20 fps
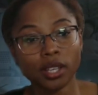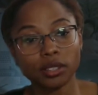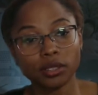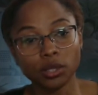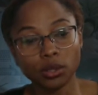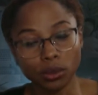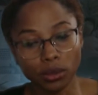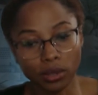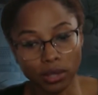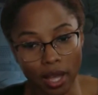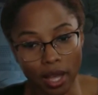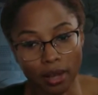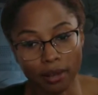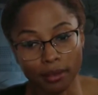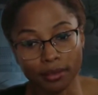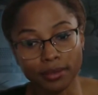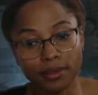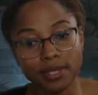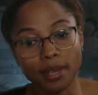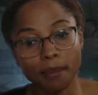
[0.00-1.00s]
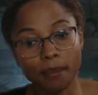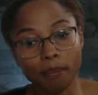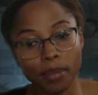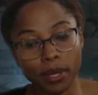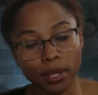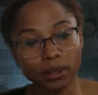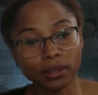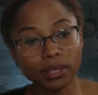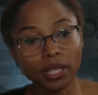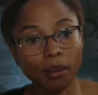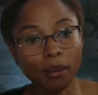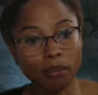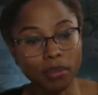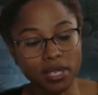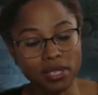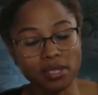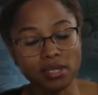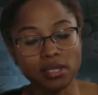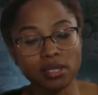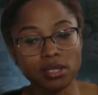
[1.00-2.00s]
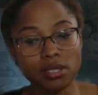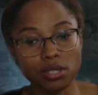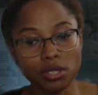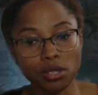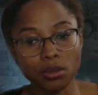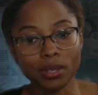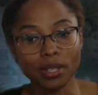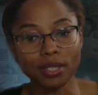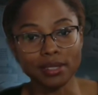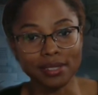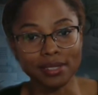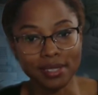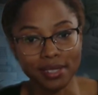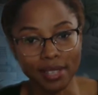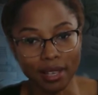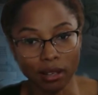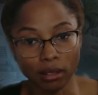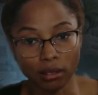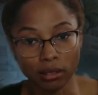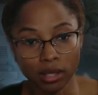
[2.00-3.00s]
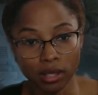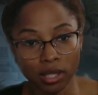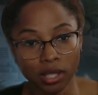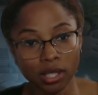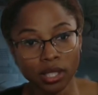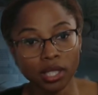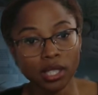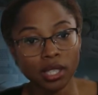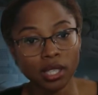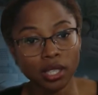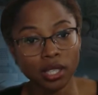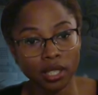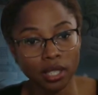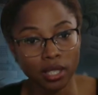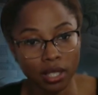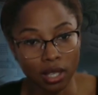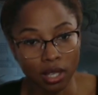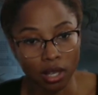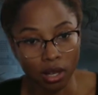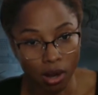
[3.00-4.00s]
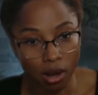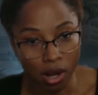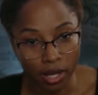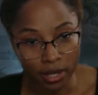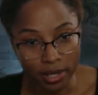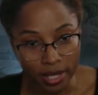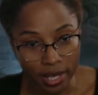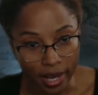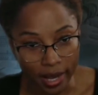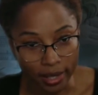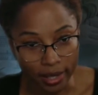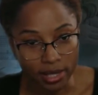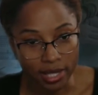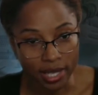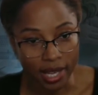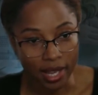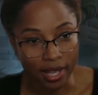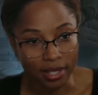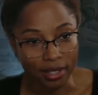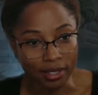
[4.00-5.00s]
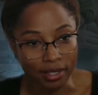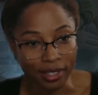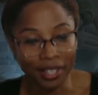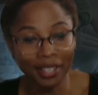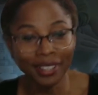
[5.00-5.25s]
you love to build a business you can sell. Contact Tanya.